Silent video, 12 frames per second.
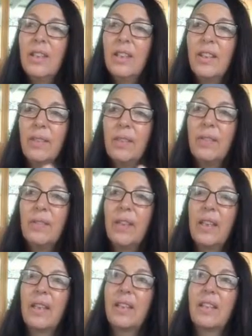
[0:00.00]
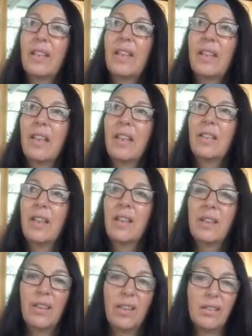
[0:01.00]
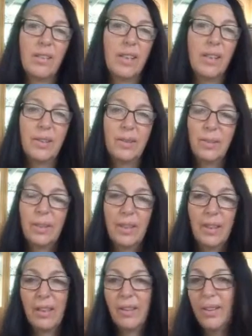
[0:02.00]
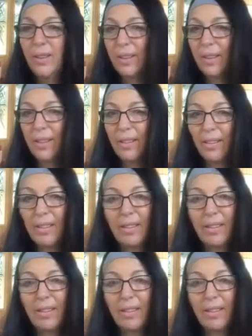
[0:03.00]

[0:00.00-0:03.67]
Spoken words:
It's funny because I think a lot of dog trainers would tell you that